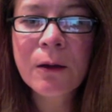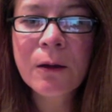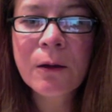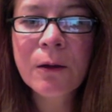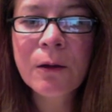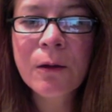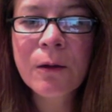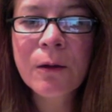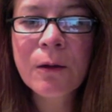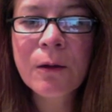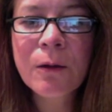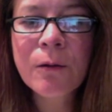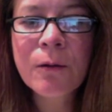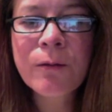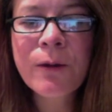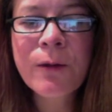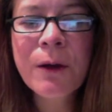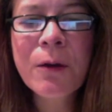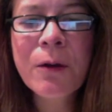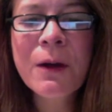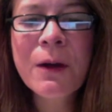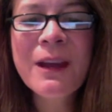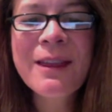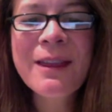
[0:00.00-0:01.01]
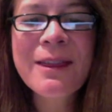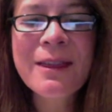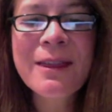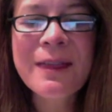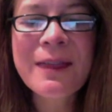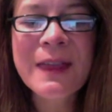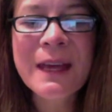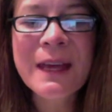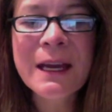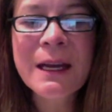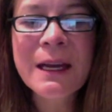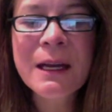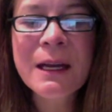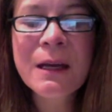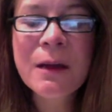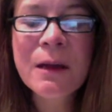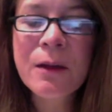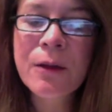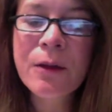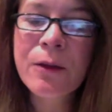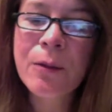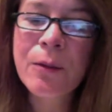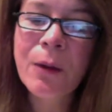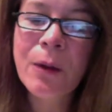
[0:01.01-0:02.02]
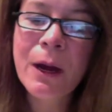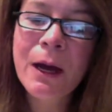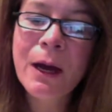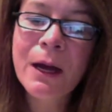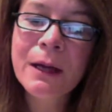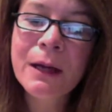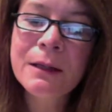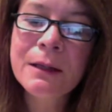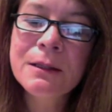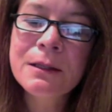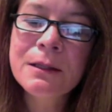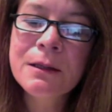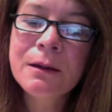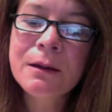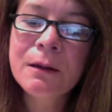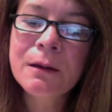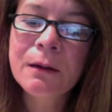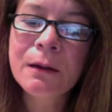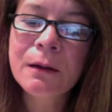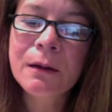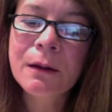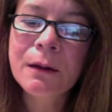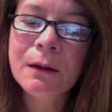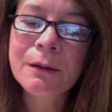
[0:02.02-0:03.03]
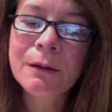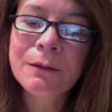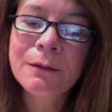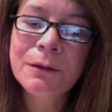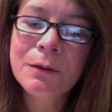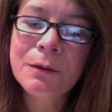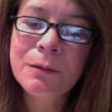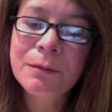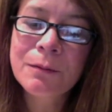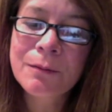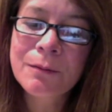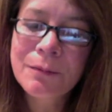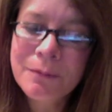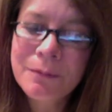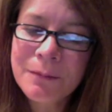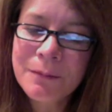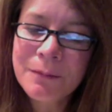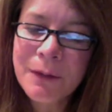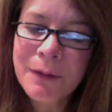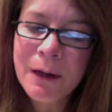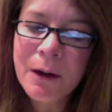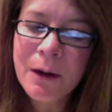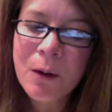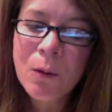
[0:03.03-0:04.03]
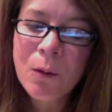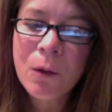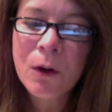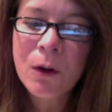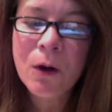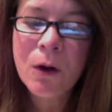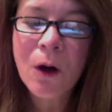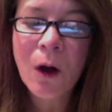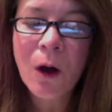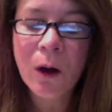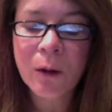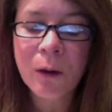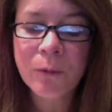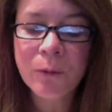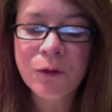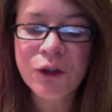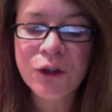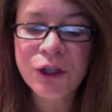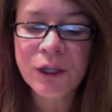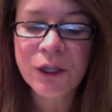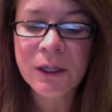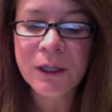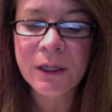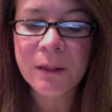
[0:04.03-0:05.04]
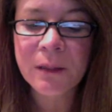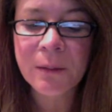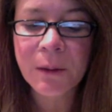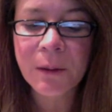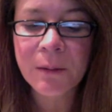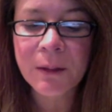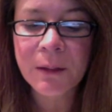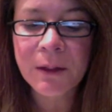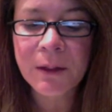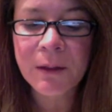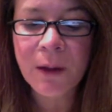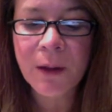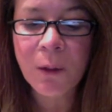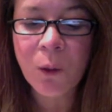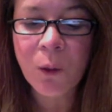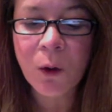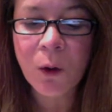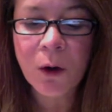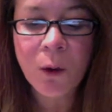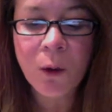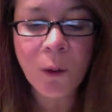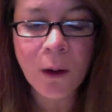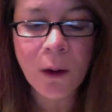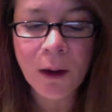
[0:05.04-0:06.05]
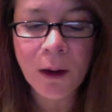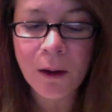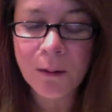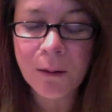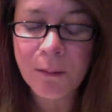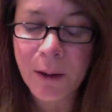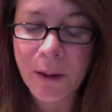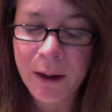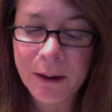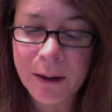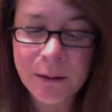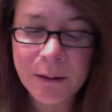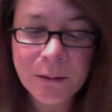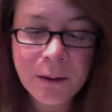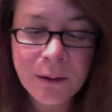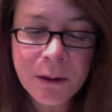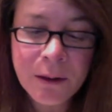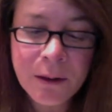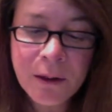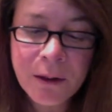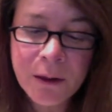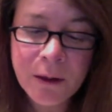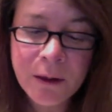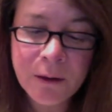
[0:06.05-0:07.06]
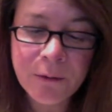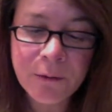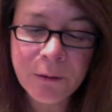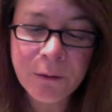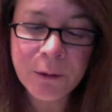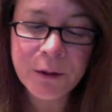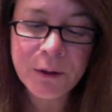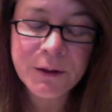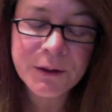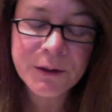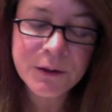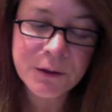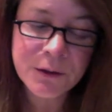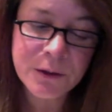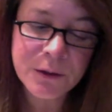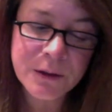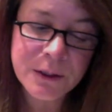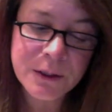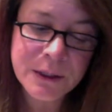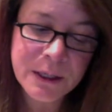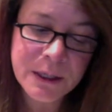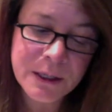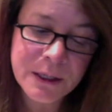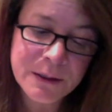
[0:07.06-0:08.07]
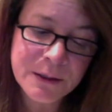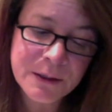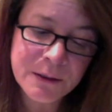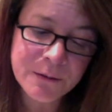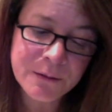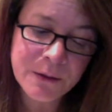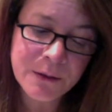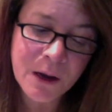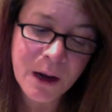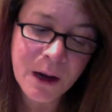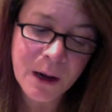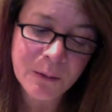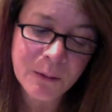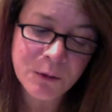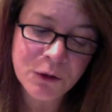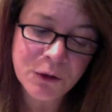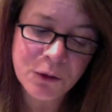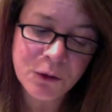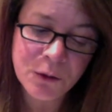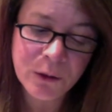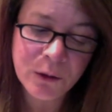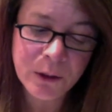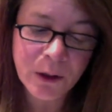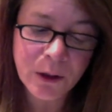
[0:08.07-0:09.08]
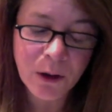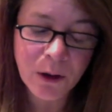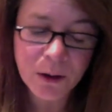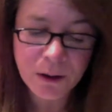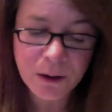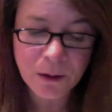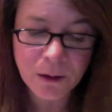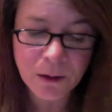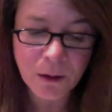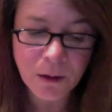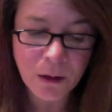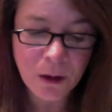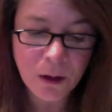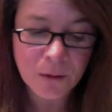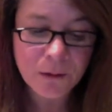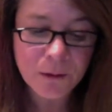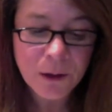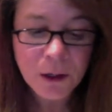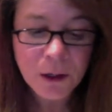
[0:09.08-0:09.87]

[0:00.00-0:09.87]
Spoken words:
They're very thin threads. I don't want to call them cheap. I mean, they work well. Mine have withstood the test of time, screwing on and off.